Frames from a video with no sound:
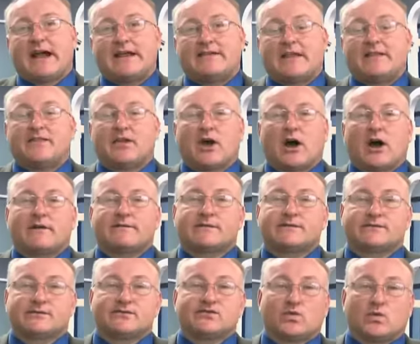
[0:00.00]
find that the
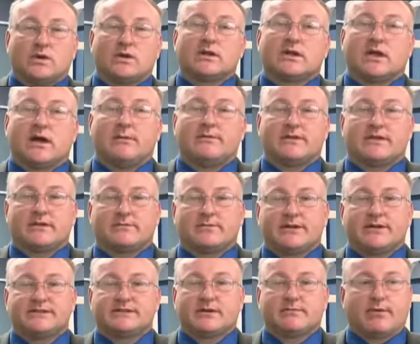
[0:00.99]
officers will come to the
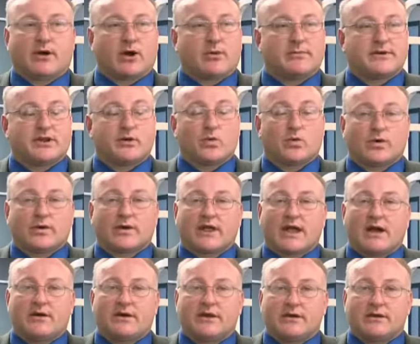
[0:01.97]
police department and
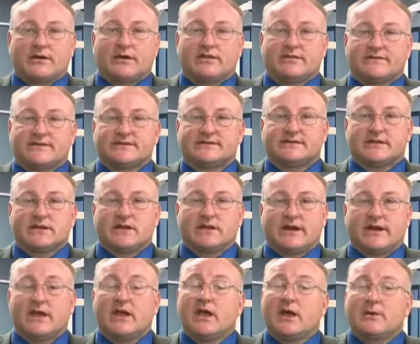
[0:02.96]
work out here in the
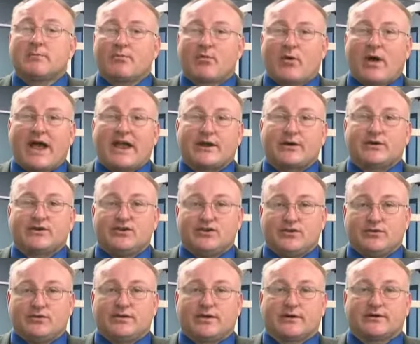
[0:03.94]
facility prior
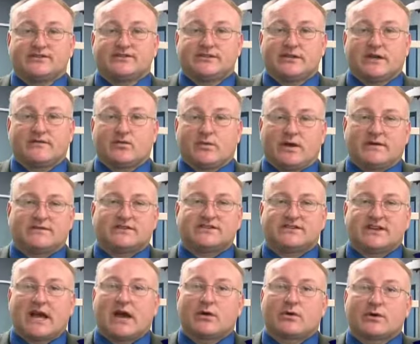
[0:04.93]
to their shift. We have a
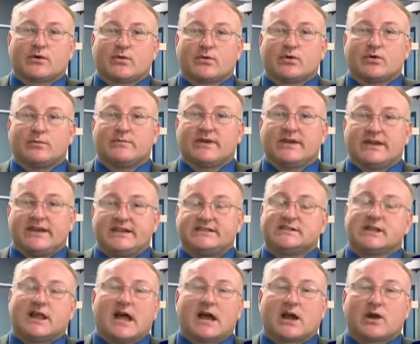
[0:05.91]
shower room in
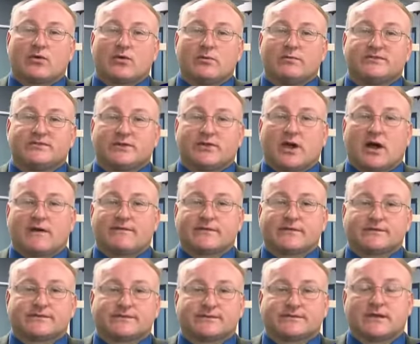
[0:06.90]
each locker room, so the
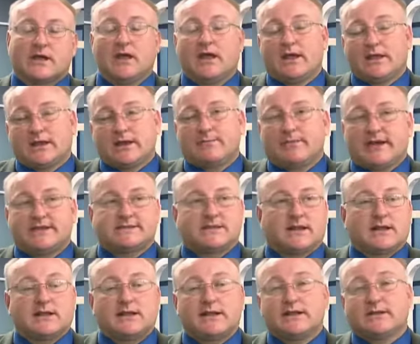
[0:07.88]
officers can
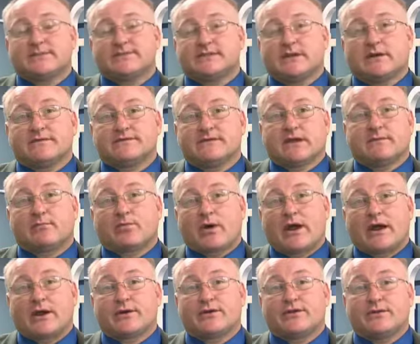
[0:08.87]
basically clean themselves up
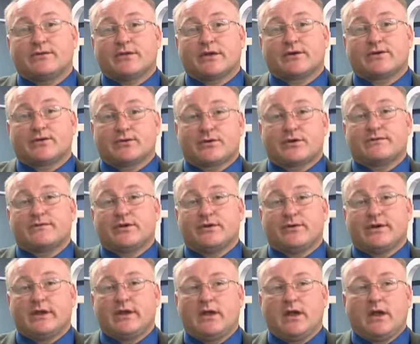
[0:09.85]
prior to their tour of
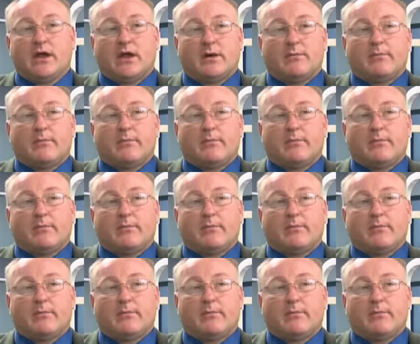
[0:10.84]
duty,